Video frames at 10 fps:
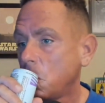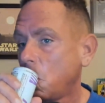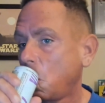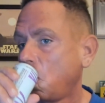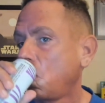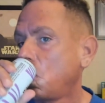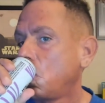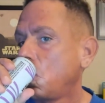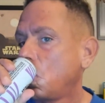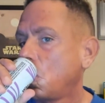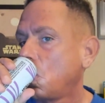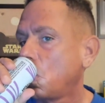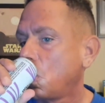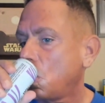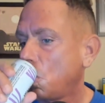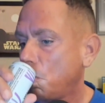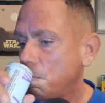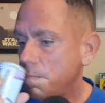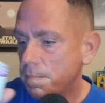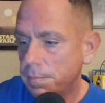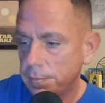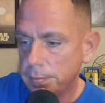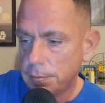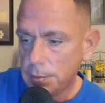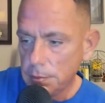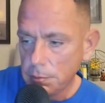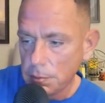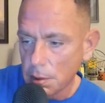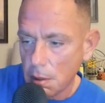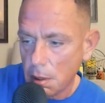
Nobody speaks.